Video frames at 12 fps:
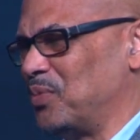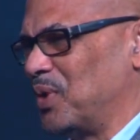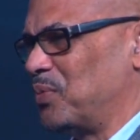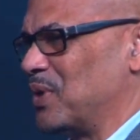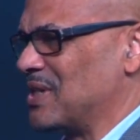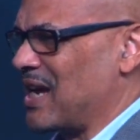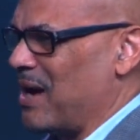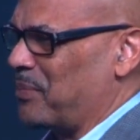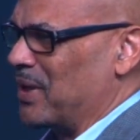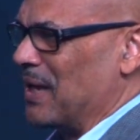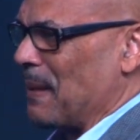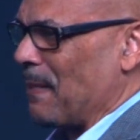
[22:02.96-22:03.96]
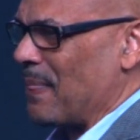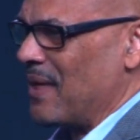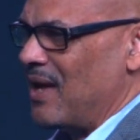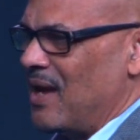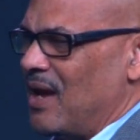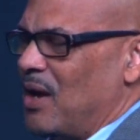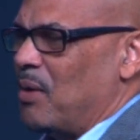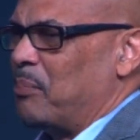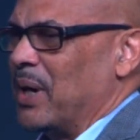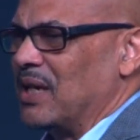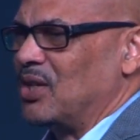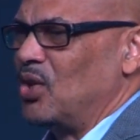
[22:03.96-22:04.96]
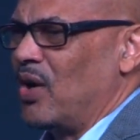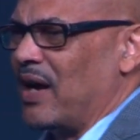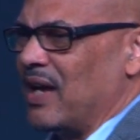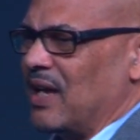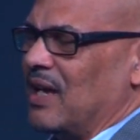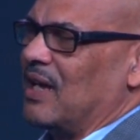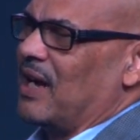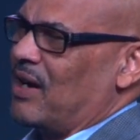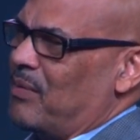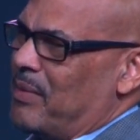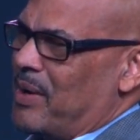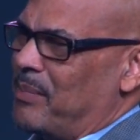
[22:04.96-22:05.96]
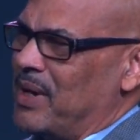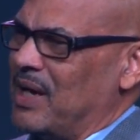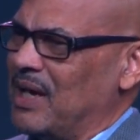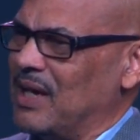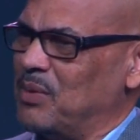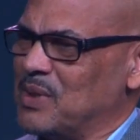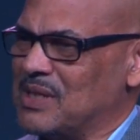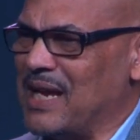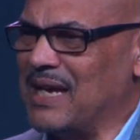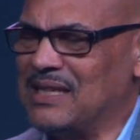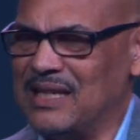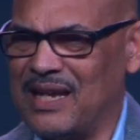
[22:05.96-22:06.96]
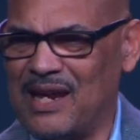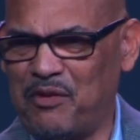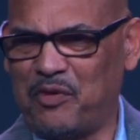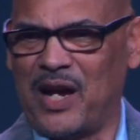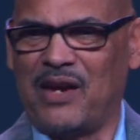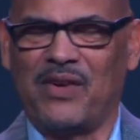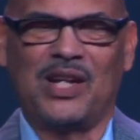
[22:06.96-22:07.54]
was happening. But, you know, I remember it was 1985.